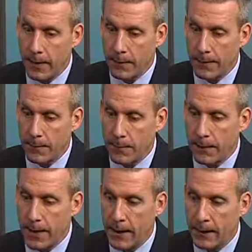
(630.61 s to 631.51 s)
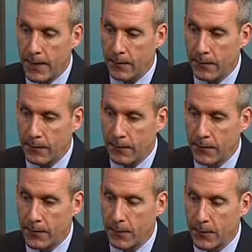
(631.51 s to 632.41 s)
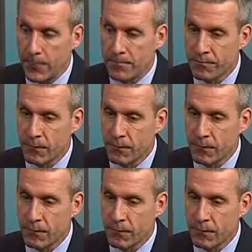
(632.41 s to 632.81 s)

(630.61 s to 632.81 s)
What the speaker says: about the planning aspect of that too.